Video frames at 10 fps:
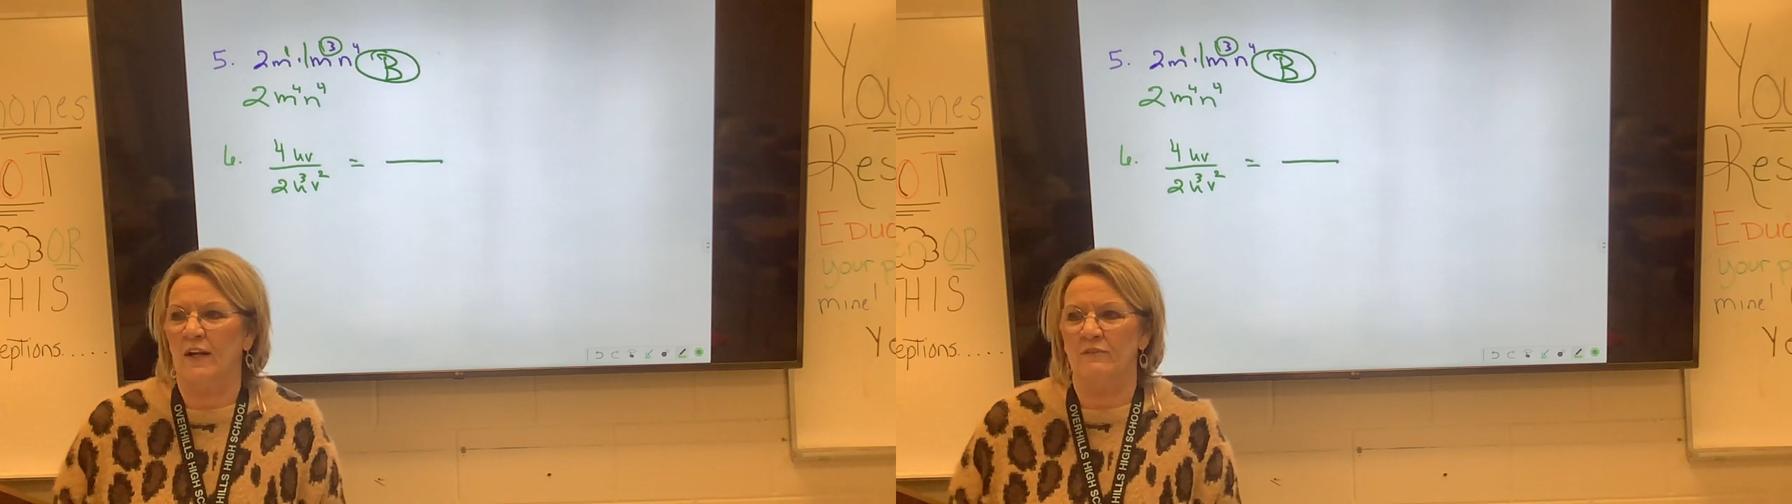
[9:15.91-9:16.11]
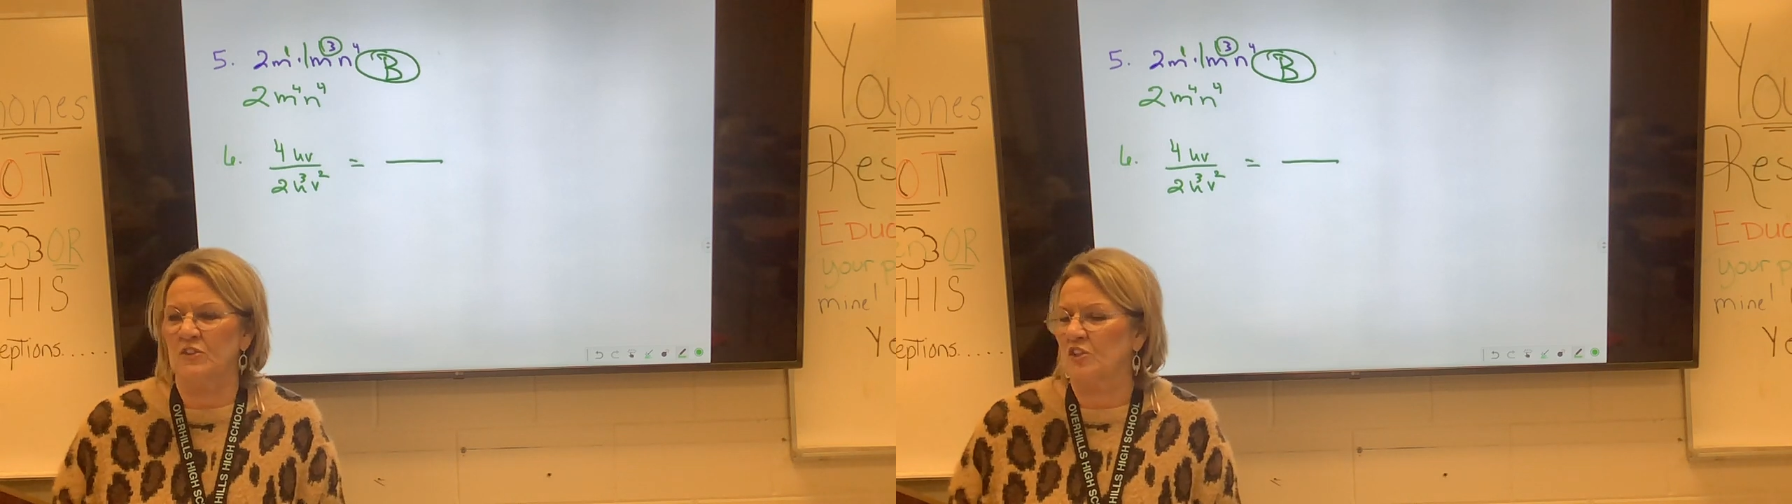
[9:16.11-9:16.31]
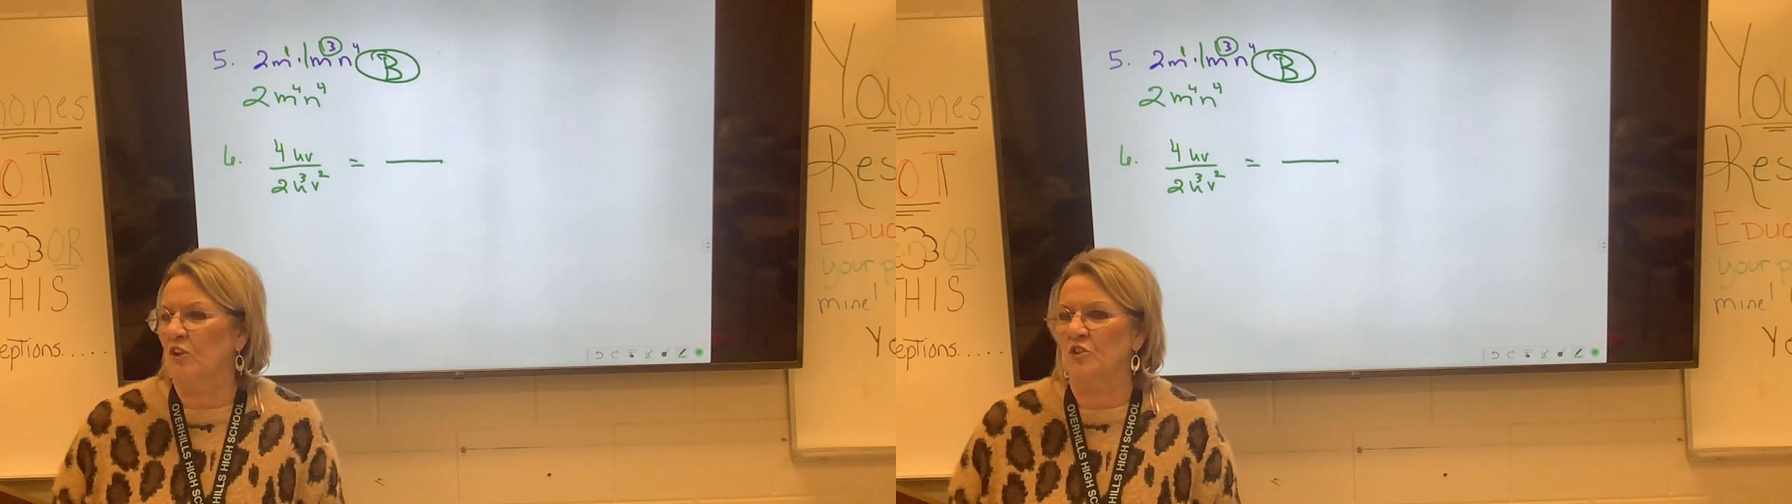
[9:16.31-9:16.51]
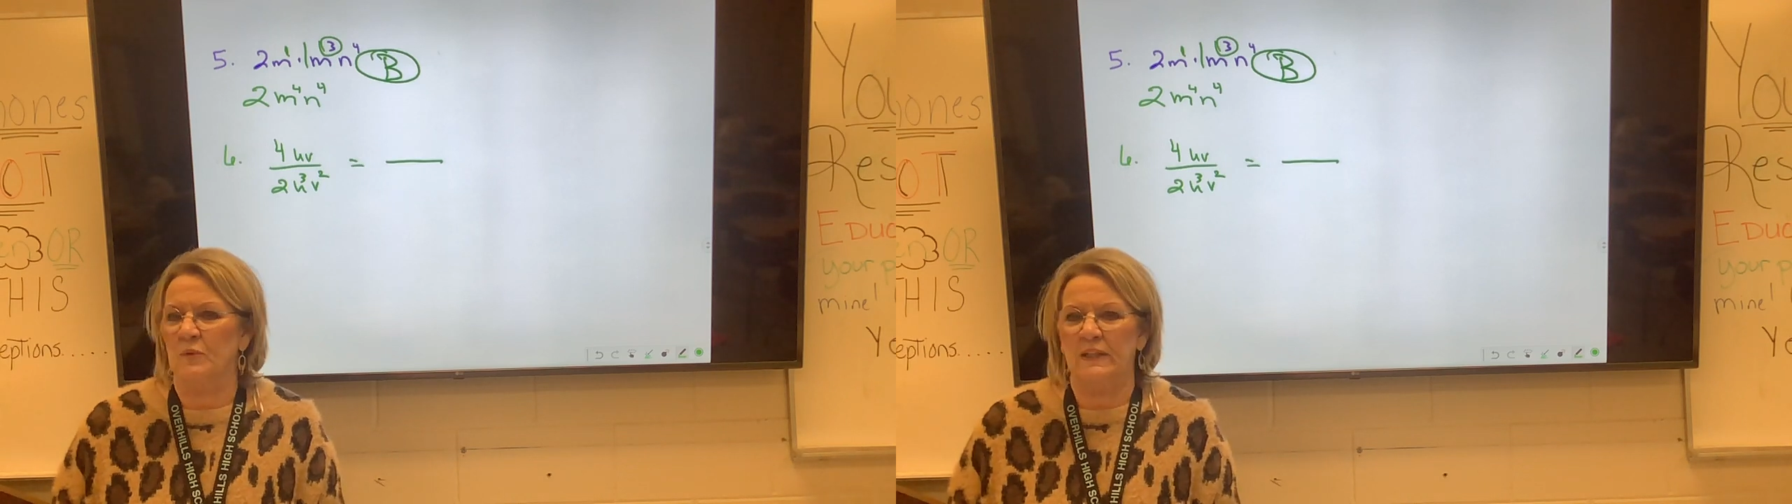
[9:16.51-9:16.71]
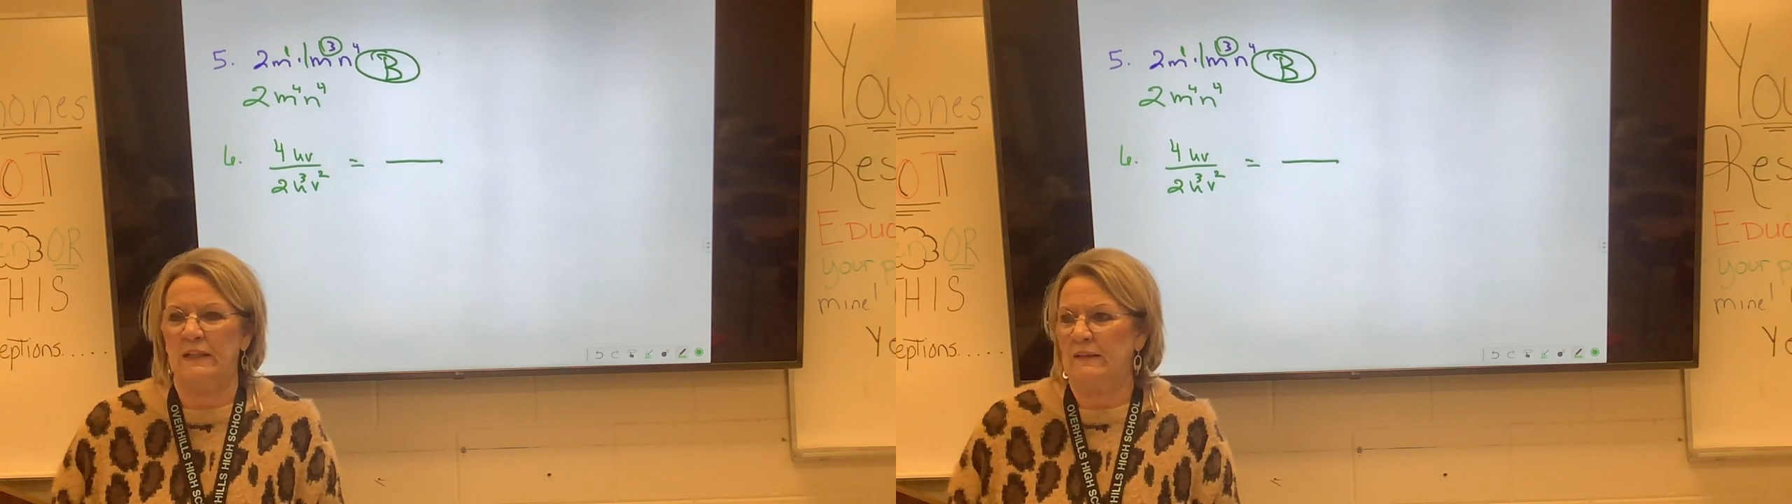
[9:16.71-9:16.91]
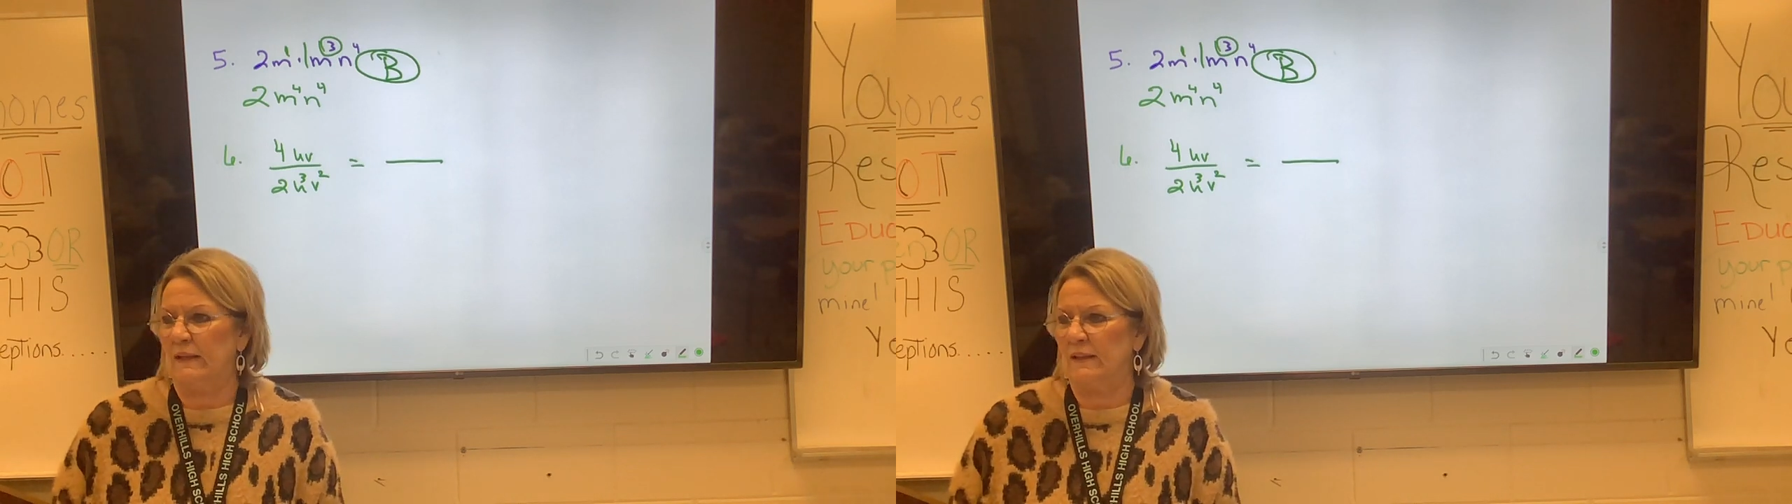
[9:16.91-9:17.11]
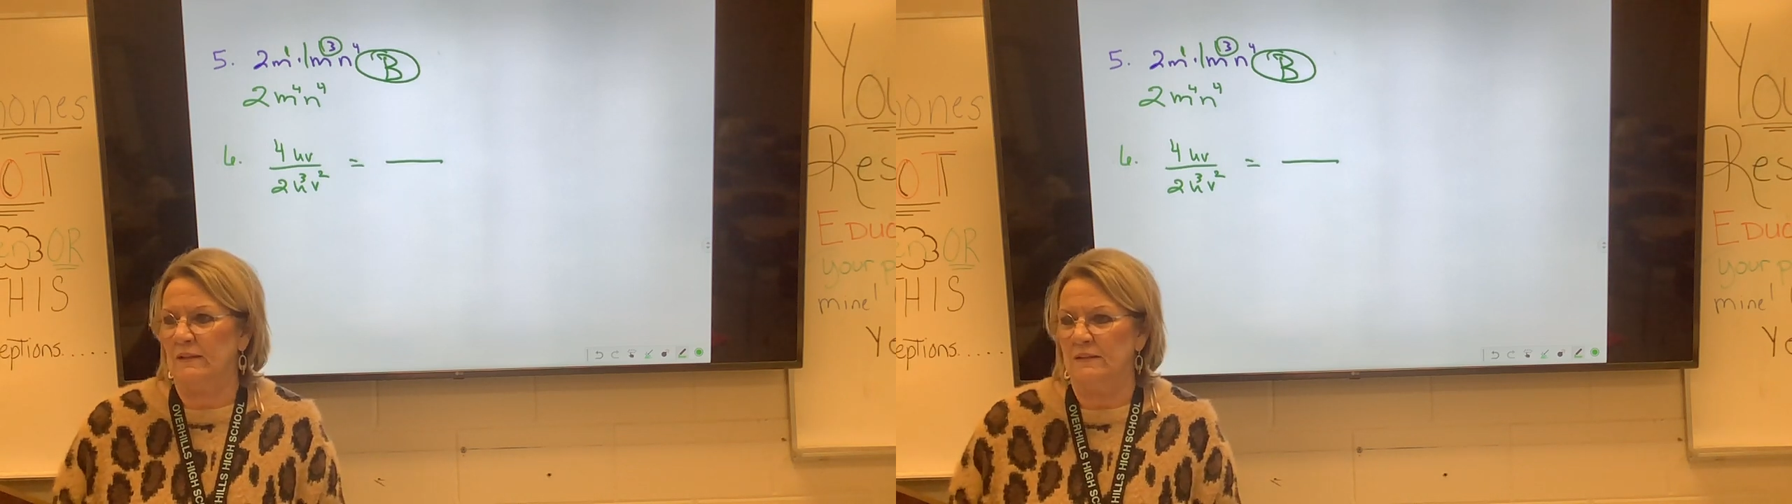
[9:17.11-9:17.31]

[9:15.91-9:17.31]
I ever start doing anything.